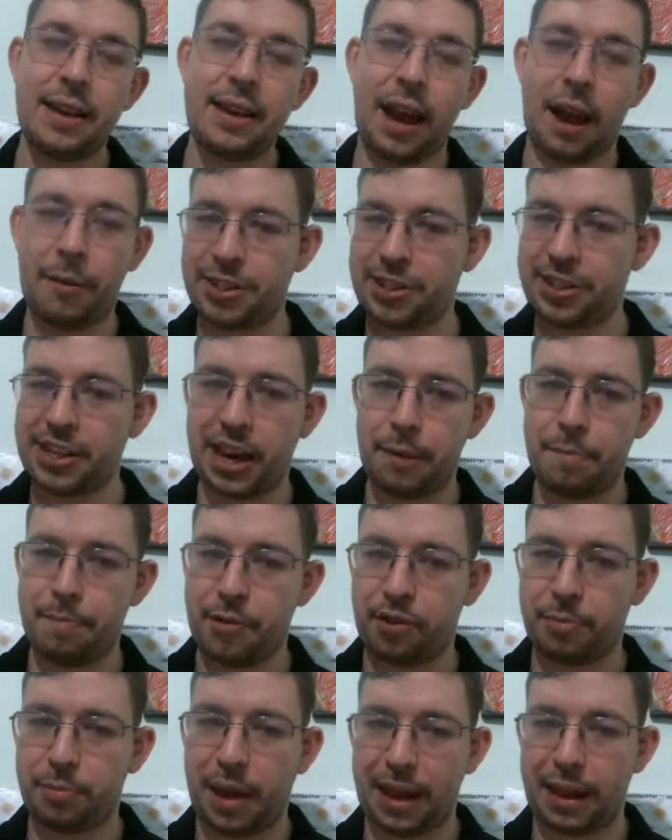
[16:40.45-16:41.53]
And once you get a
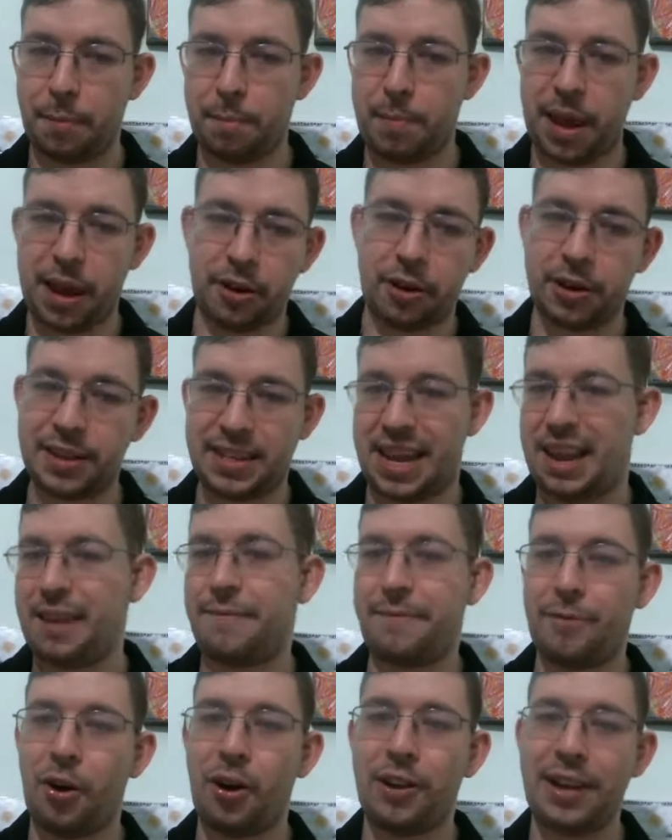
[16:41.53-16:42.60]
bishop like a pin on
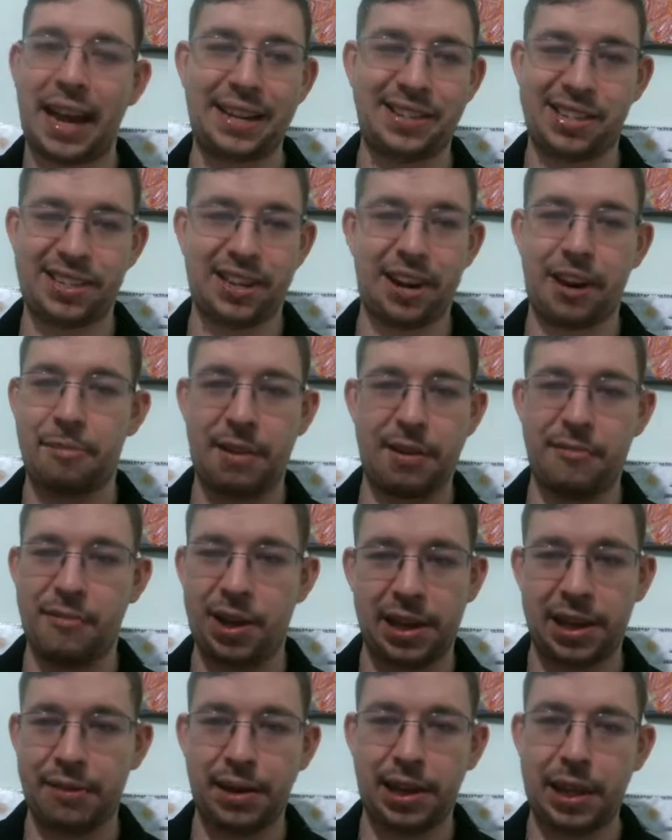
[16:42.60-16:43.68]
d4, that's just going to be
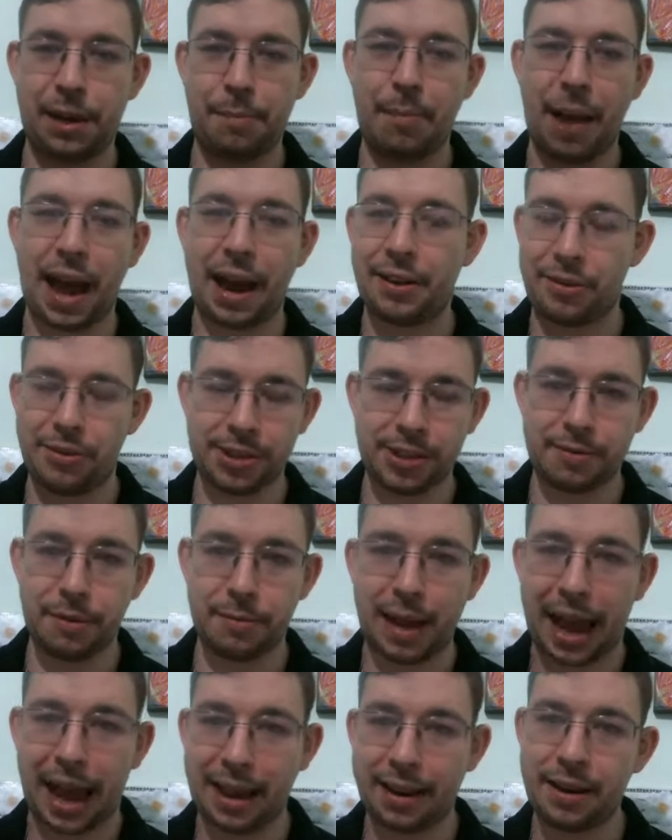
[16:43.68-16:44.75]
really, really bad news for
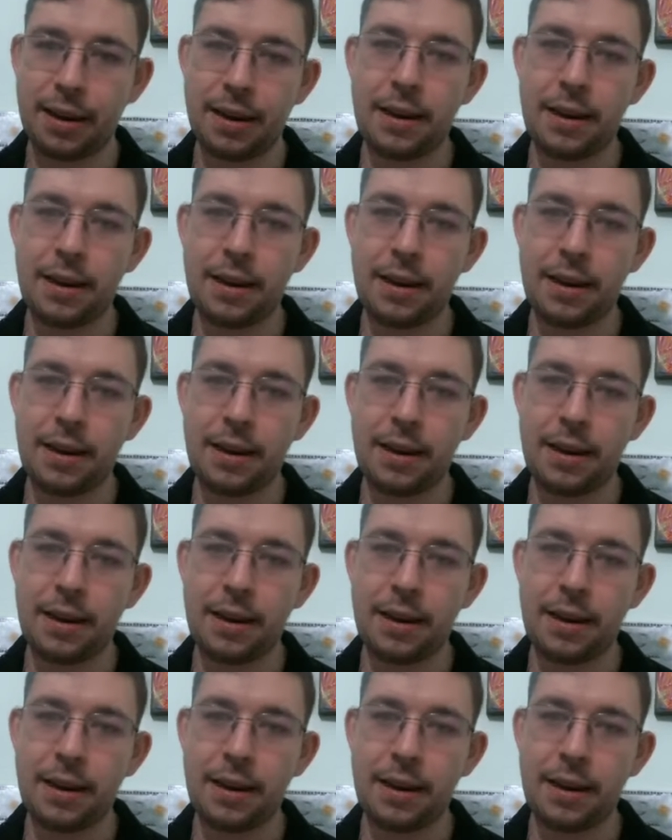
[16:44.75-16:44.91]
black.